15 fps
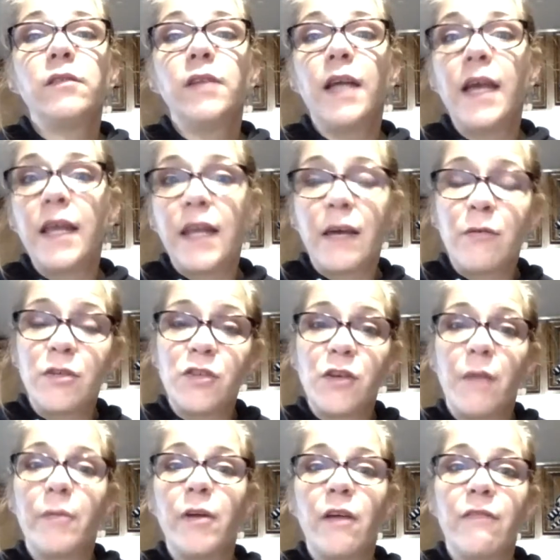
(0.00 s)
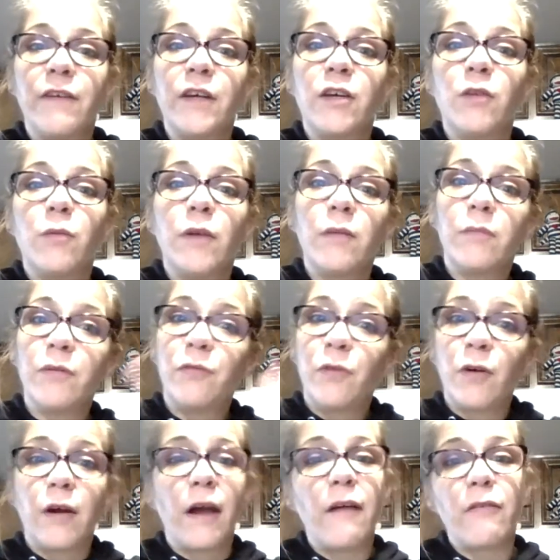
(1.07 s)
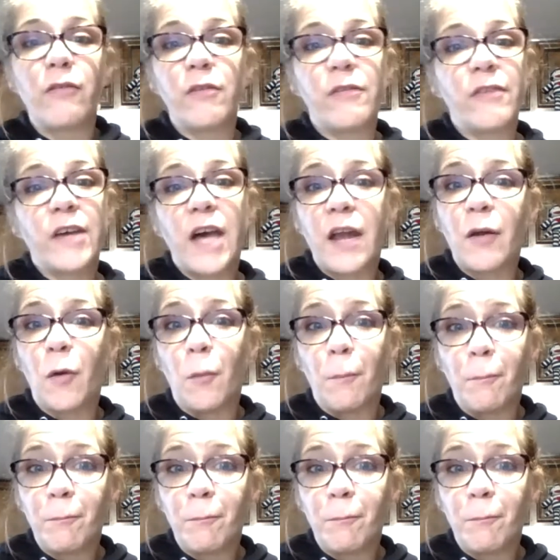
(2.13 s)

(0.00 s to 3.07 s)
And I would drop it off at Goodwill before I ever even got home.